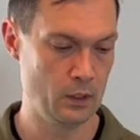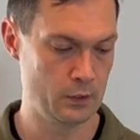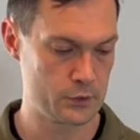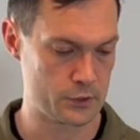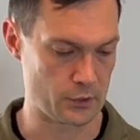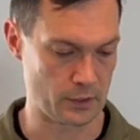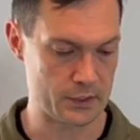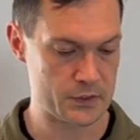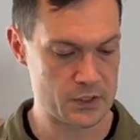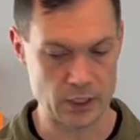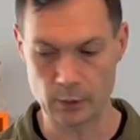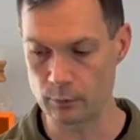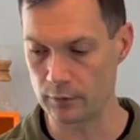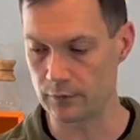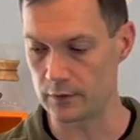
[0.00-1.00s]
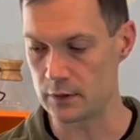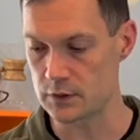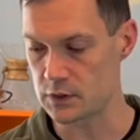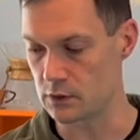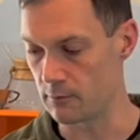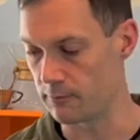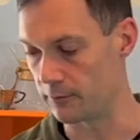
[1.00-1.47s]
So let's start with these
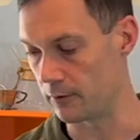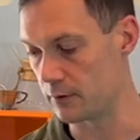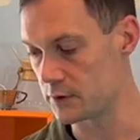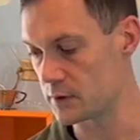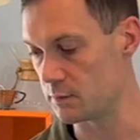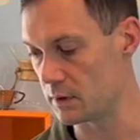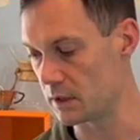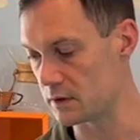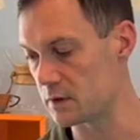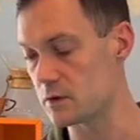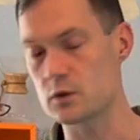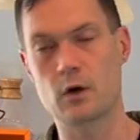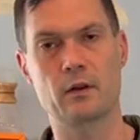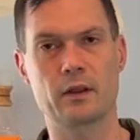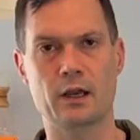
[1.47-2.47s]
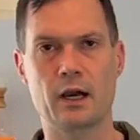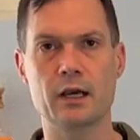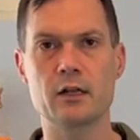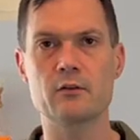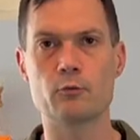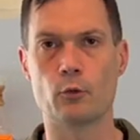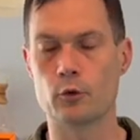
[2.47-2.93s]
two first, because these are
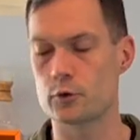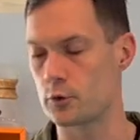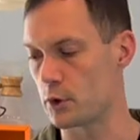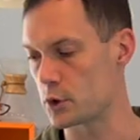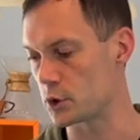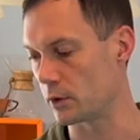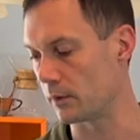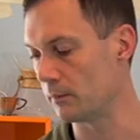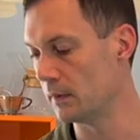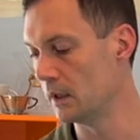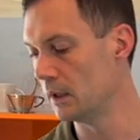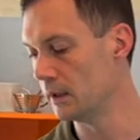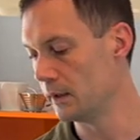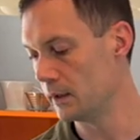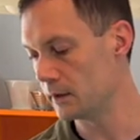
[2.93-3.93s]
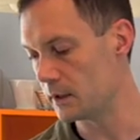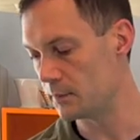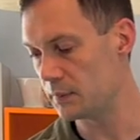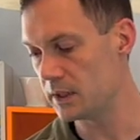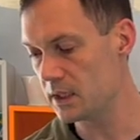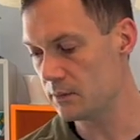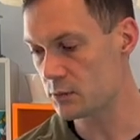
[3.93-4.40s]
kind of more traditional. The
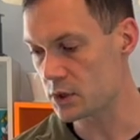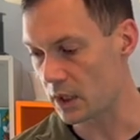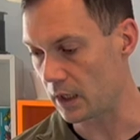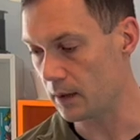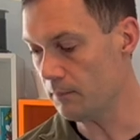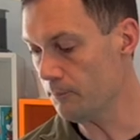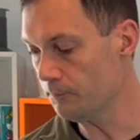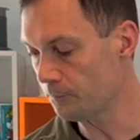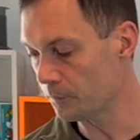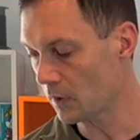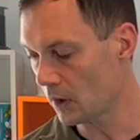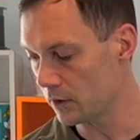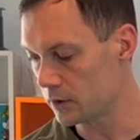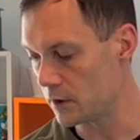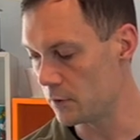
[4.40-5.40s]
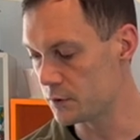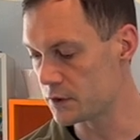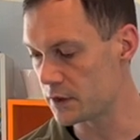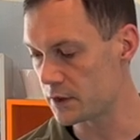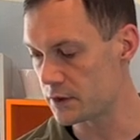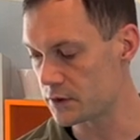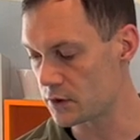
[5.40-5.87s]
PMJ
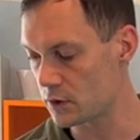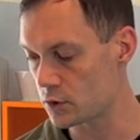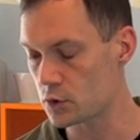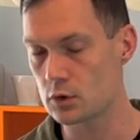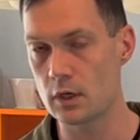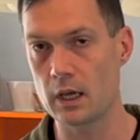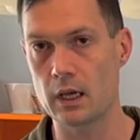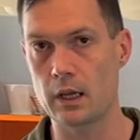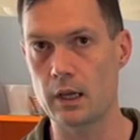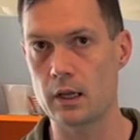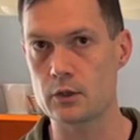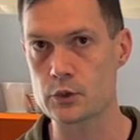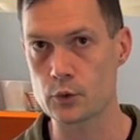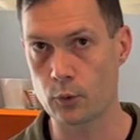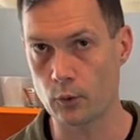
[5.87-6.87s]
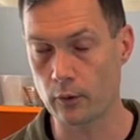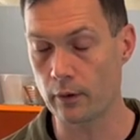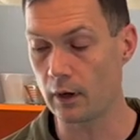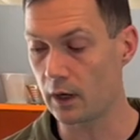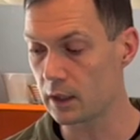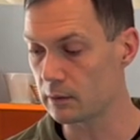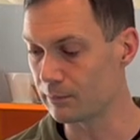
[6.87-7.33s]
uses a
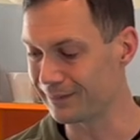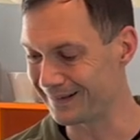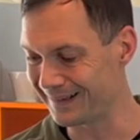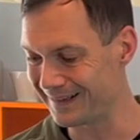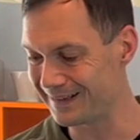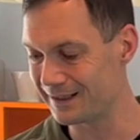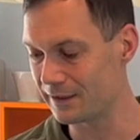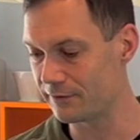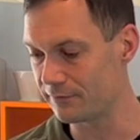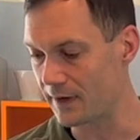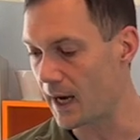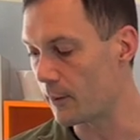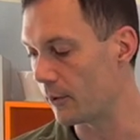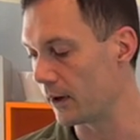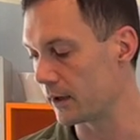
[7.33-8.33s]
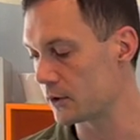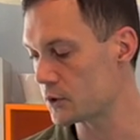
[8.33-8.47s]
Toron blended fabric.